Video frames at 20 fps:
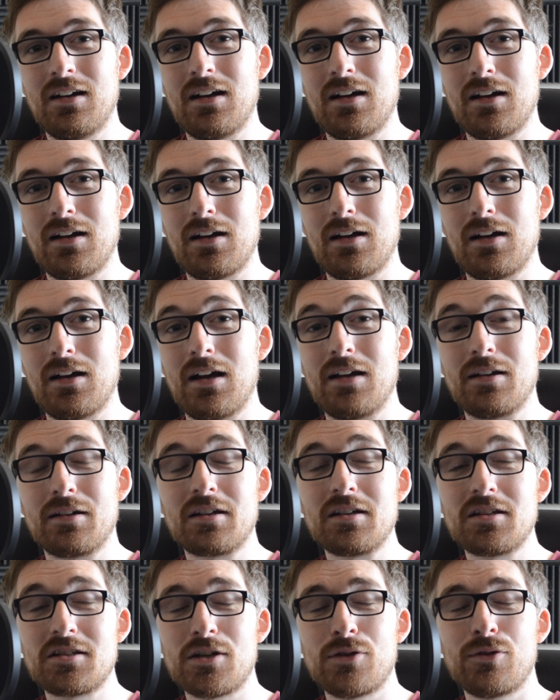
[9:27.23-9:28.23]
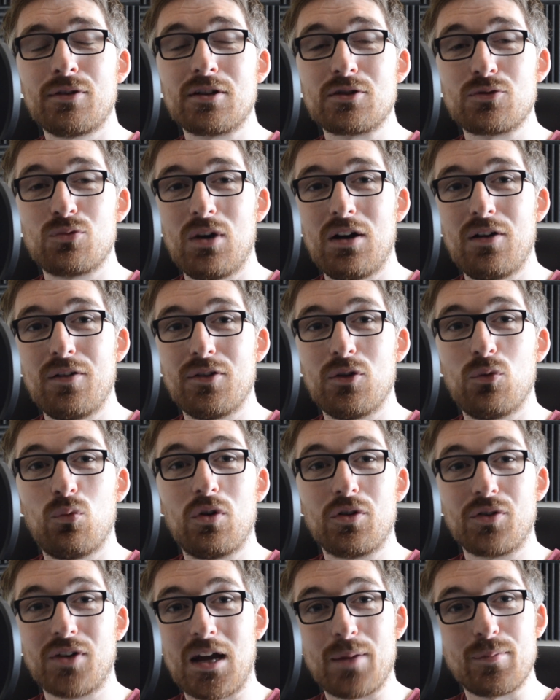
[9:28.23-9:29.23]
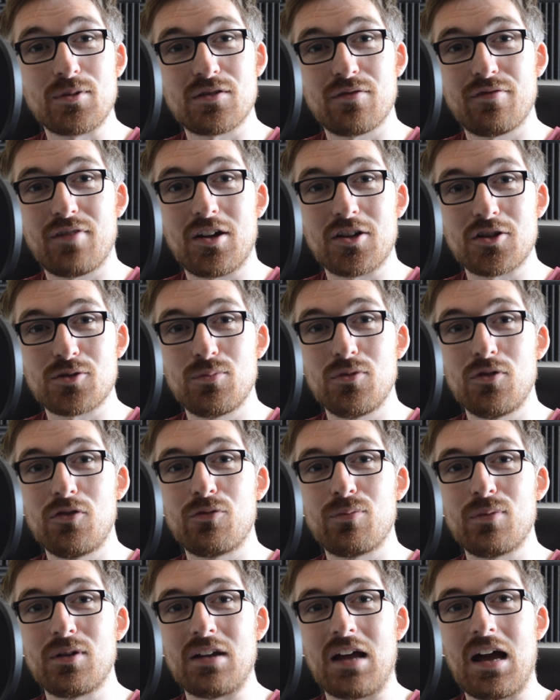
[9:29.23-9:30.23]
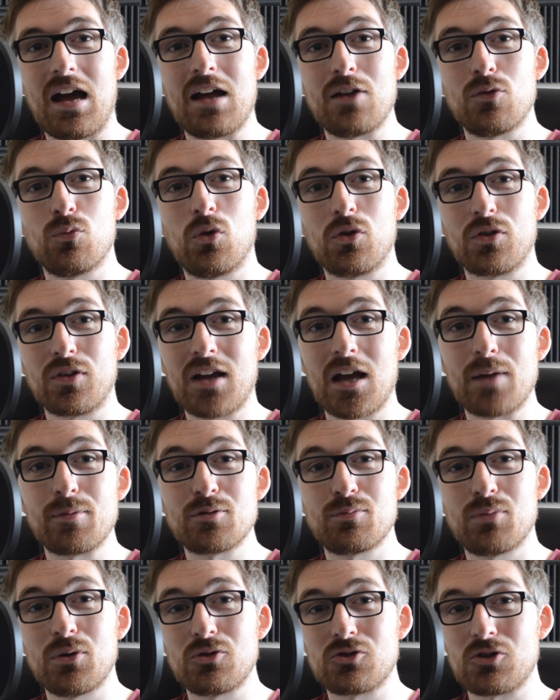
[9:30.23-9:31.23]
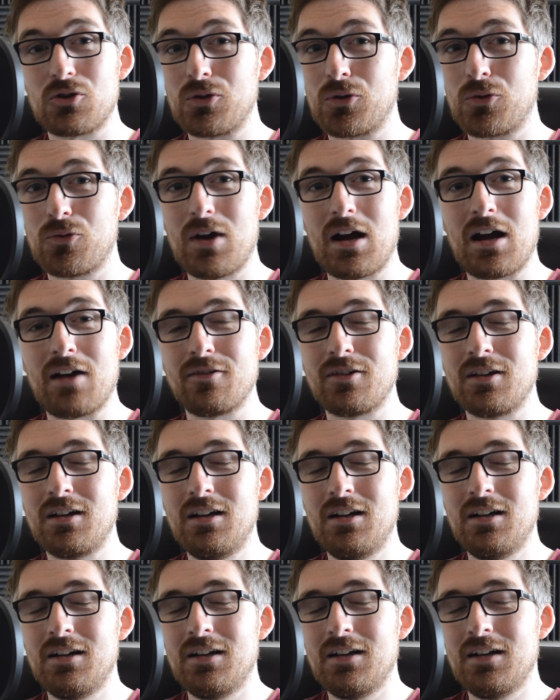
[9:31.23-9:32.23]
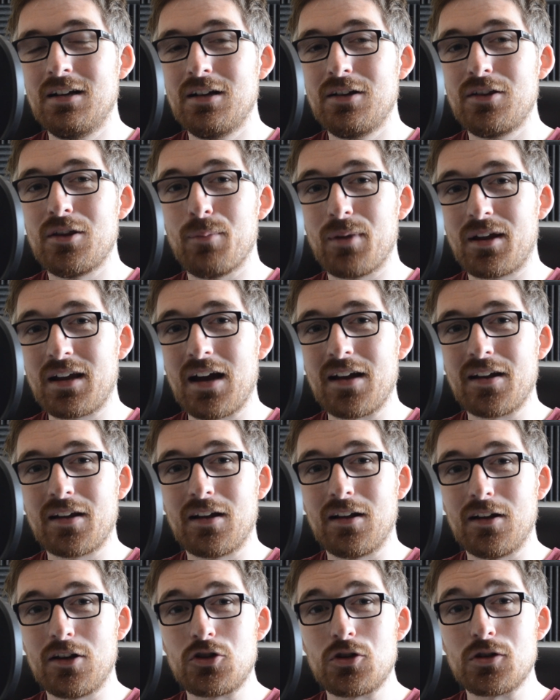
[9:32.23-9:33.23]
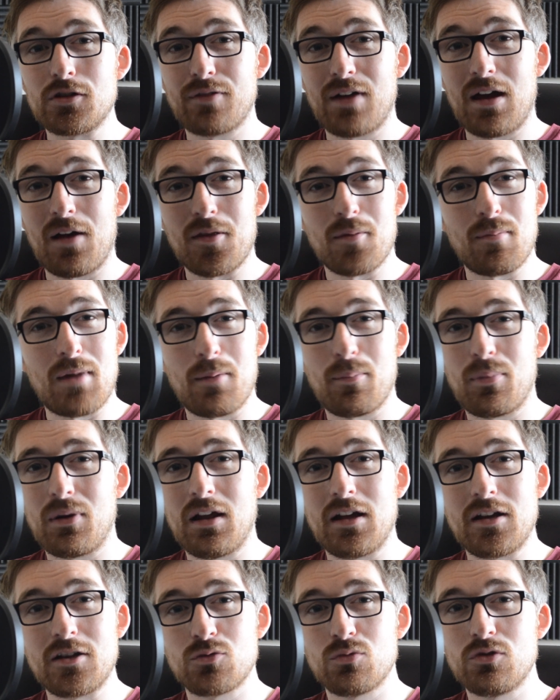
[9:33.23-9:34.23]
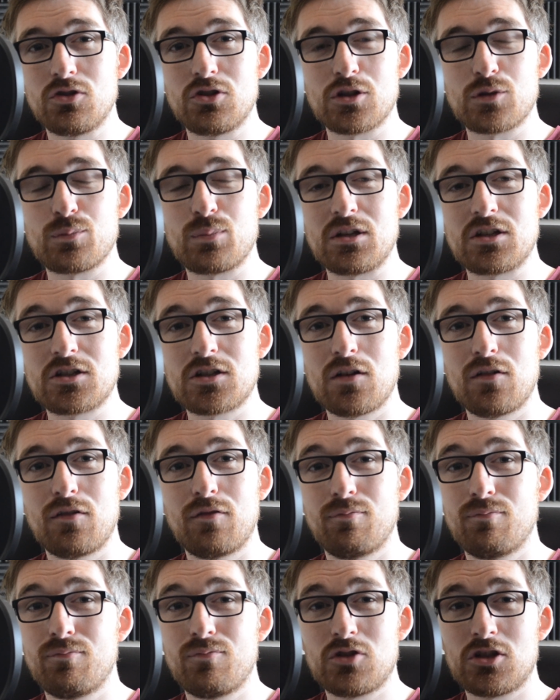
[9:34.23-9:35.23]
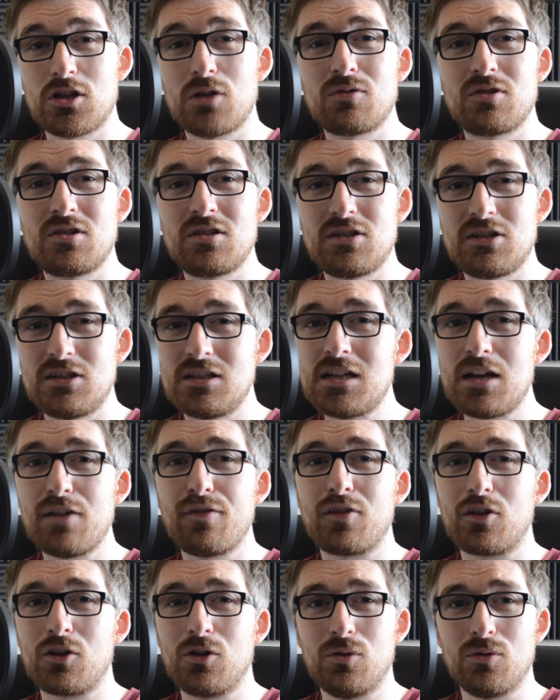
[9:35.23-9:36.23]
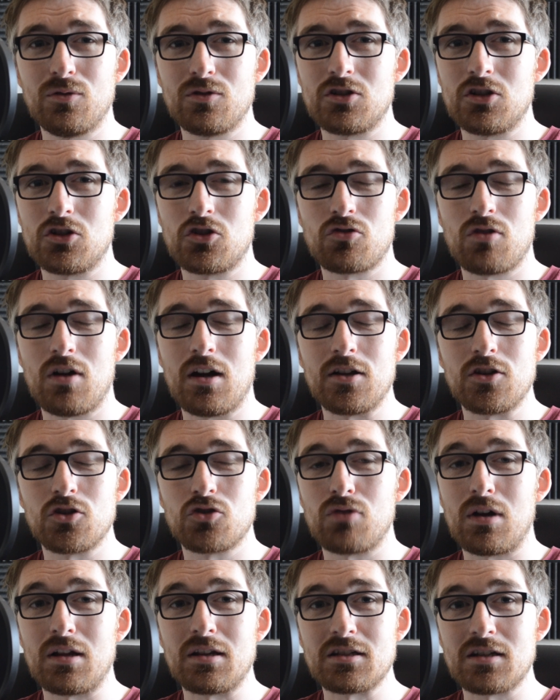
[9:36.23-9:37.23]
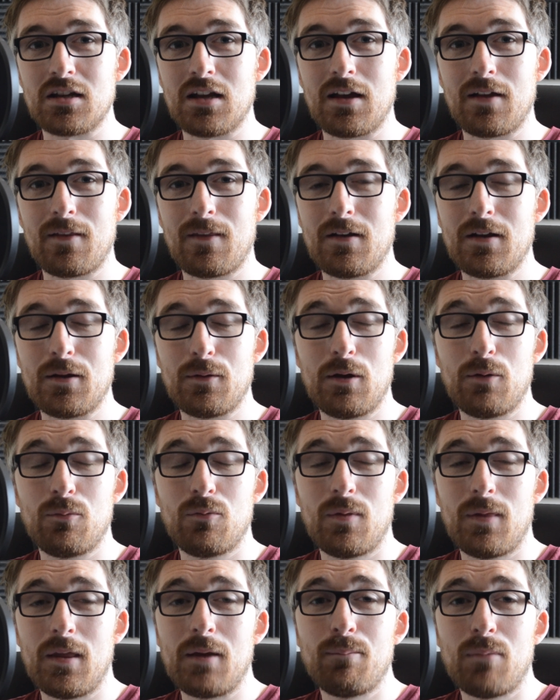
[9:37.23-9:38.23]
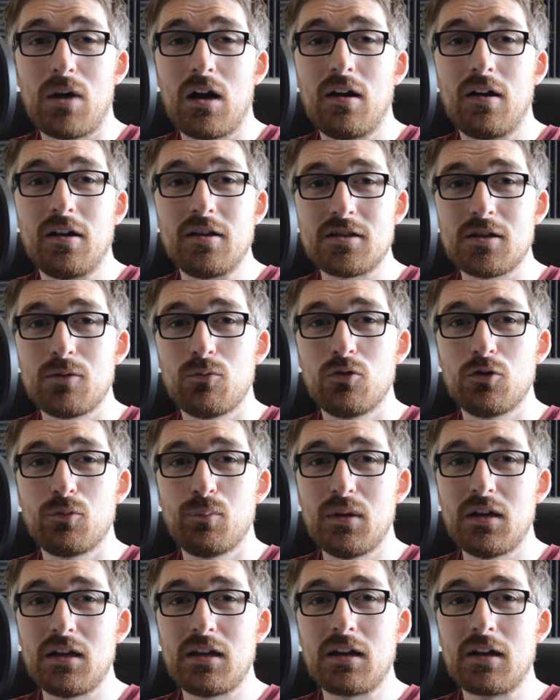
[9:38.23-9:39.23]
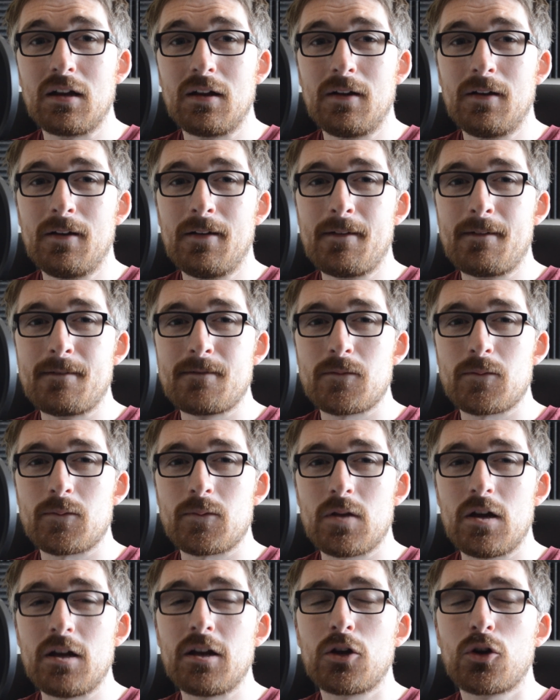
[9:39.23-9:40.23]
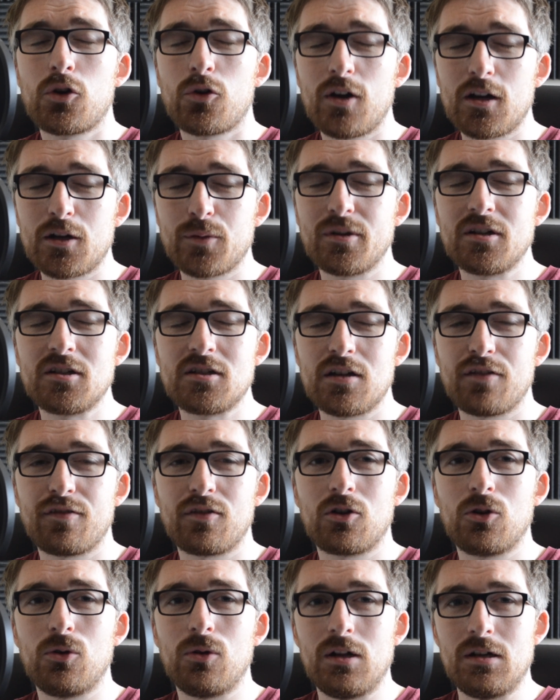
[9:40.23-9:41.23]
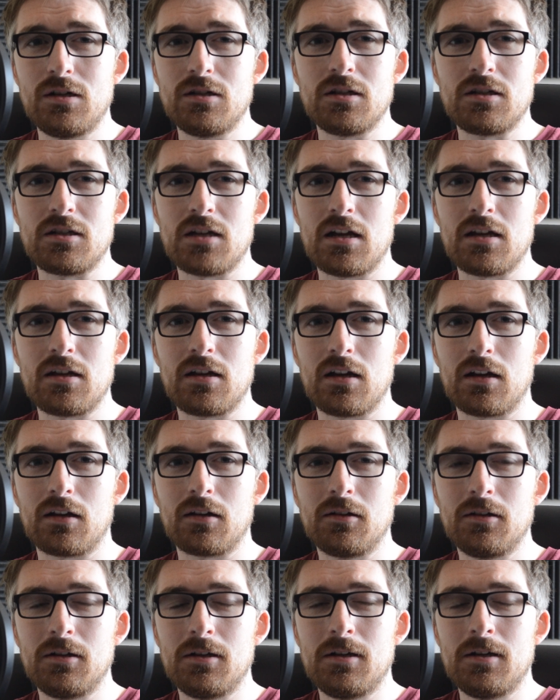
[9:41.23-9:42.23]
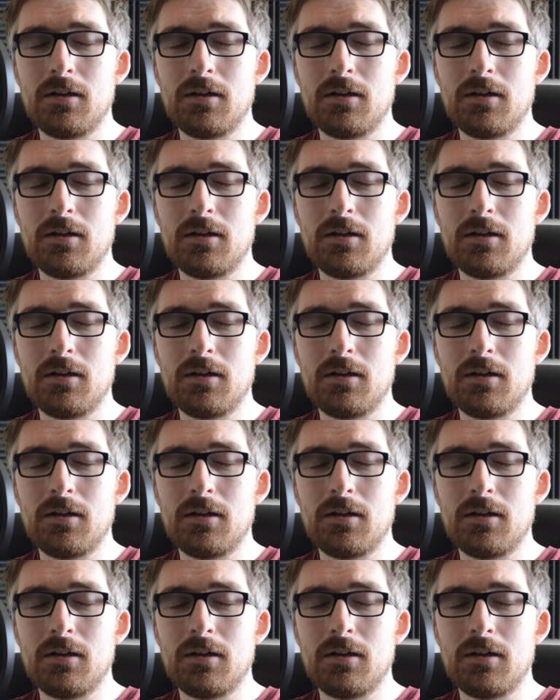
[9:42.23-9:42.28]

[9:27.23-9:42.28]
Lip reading: And considering as well that one game is advanced movement and one game is boots on the ground, the mechanical issues of how the map plays would just be so difficult to try and translate that it in my eyes, it would be an incredibly difficult undertaking.